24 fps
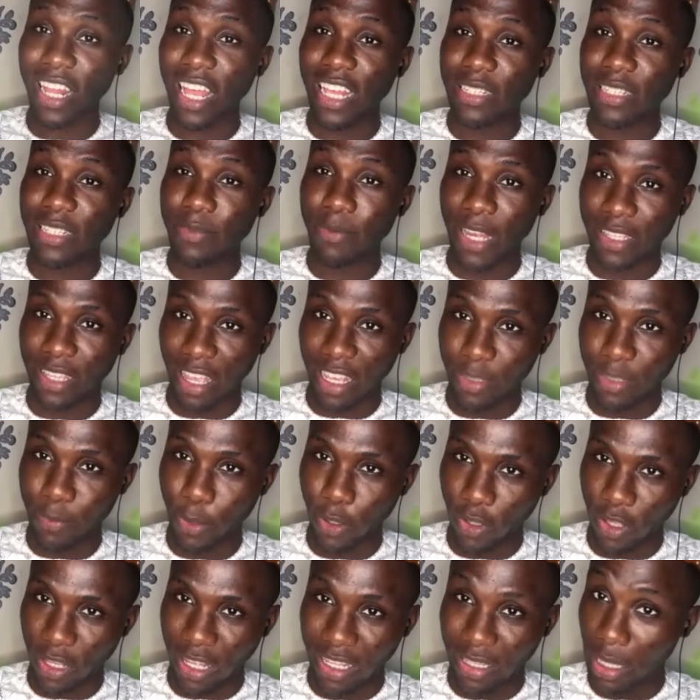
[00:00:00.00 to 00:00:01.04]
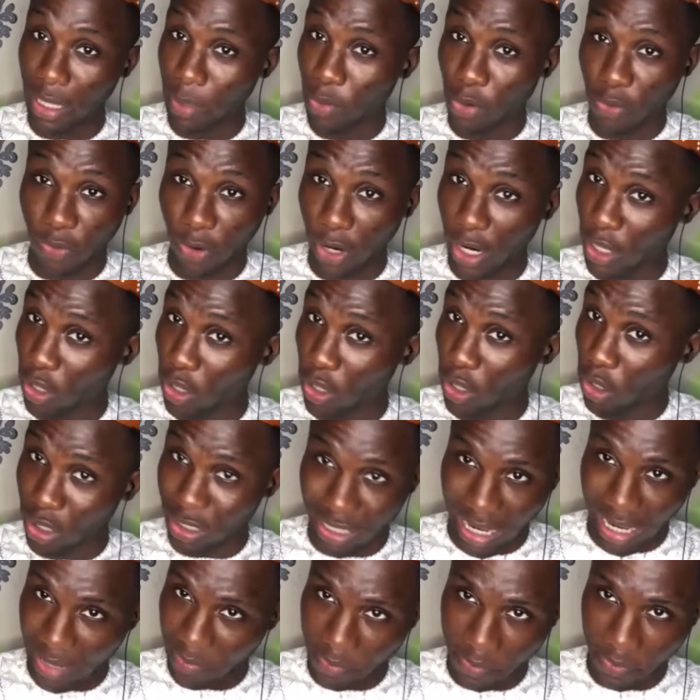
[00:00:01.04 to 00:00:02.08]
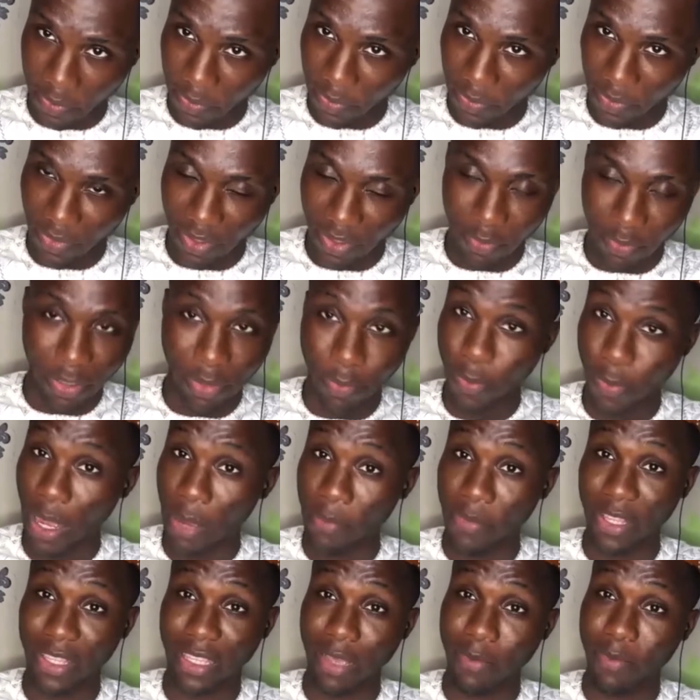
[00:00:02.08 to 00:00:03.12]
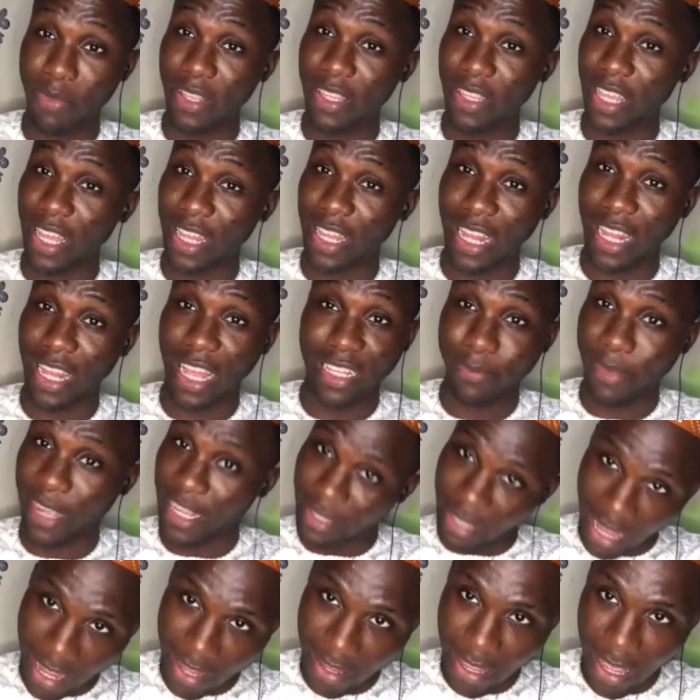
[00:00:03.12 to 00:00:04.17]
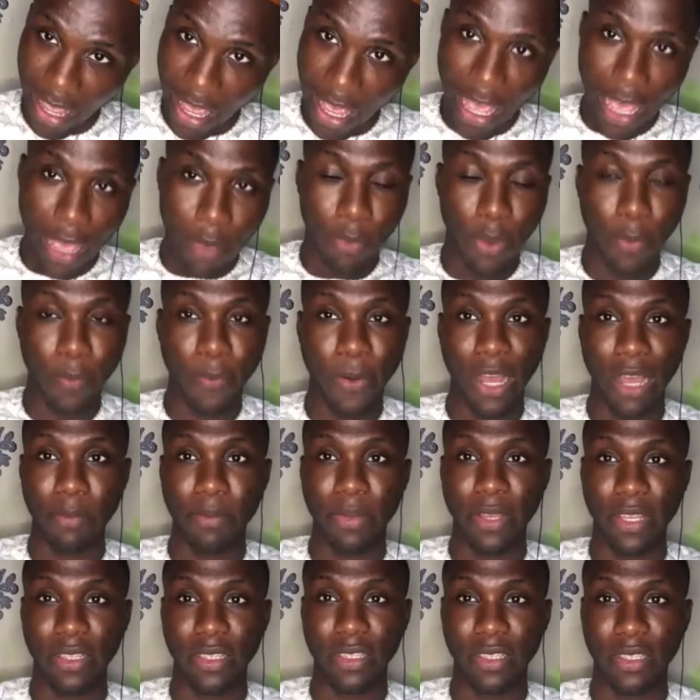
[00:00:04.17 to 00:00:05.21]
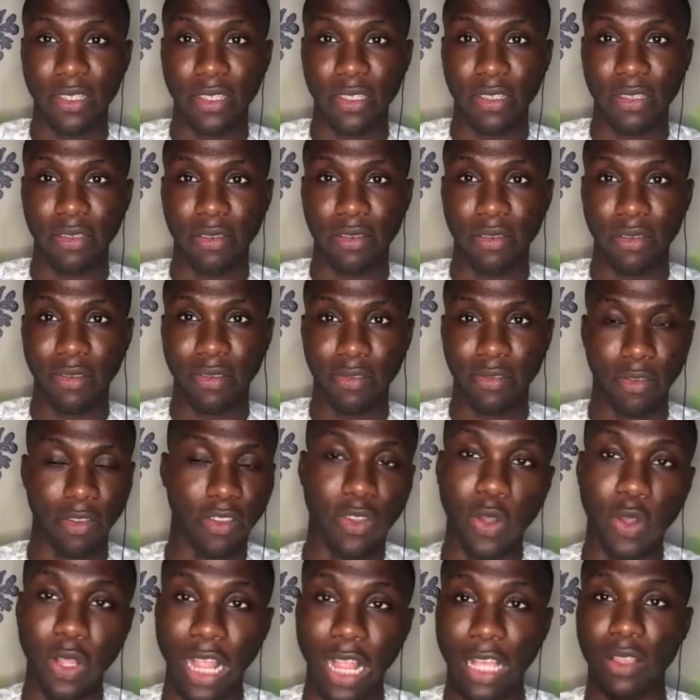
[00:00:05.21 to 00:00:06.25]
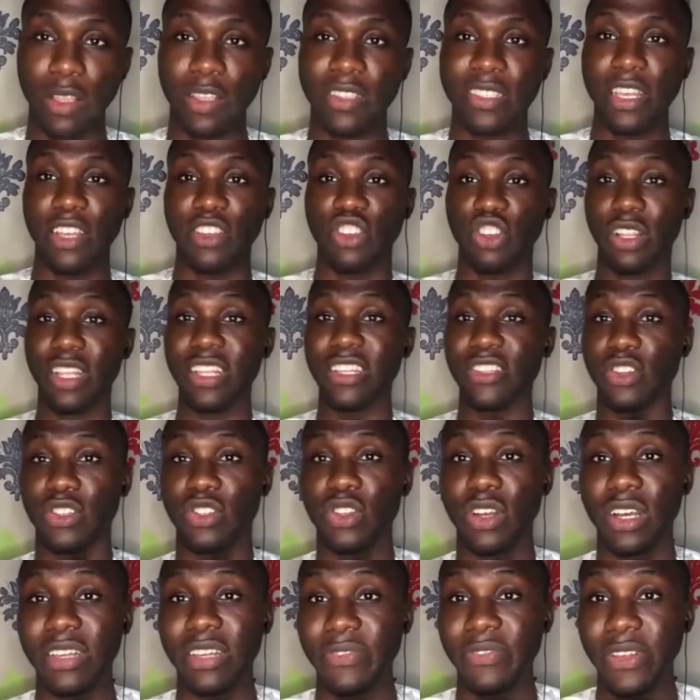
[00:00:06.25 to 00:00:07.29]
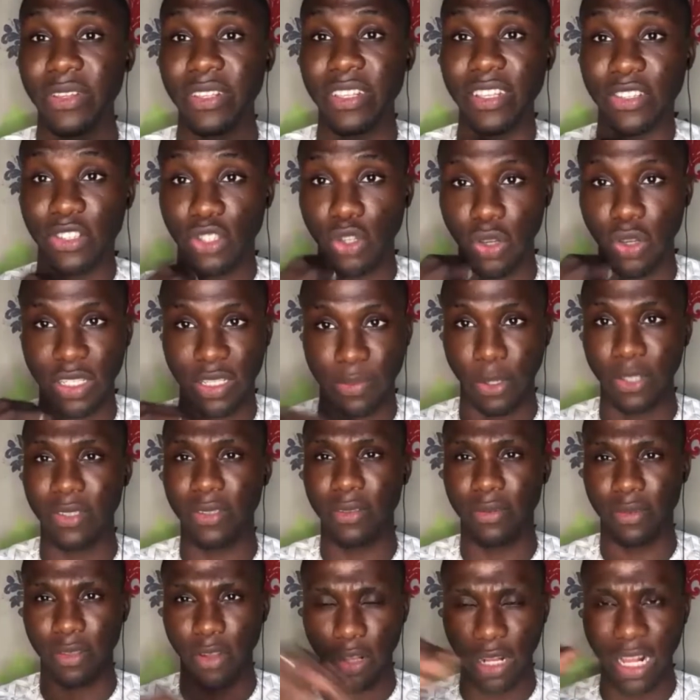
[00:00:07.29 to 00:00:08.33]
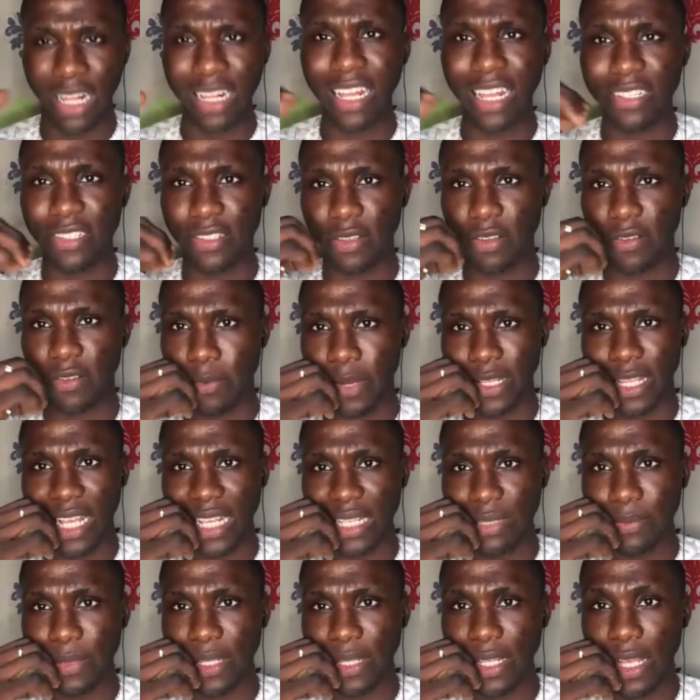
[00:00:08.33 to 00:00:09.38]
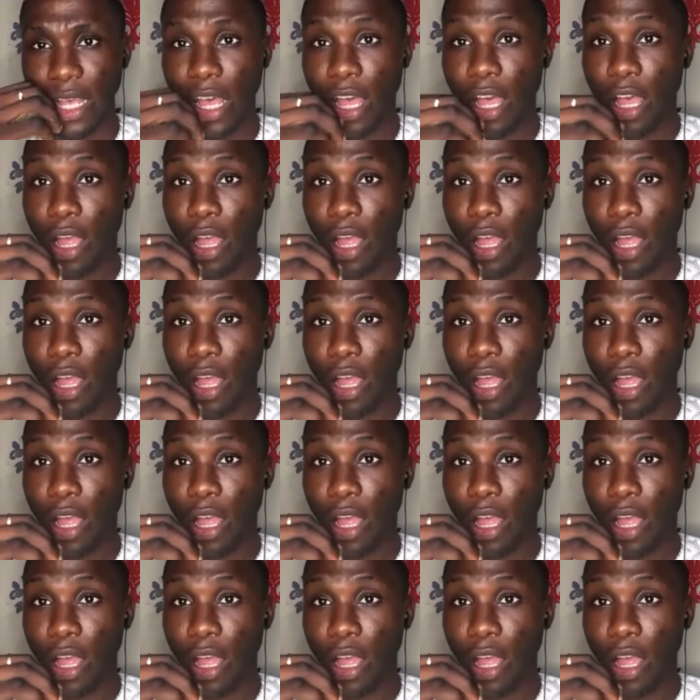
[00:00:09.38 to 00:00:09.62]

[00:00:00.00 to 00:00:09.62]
Ella's matter has been on our table for a long time. People have been tabling Ella's matter. People have been, you know, like you said, journalists does not reveal the source, but Ella's matter has been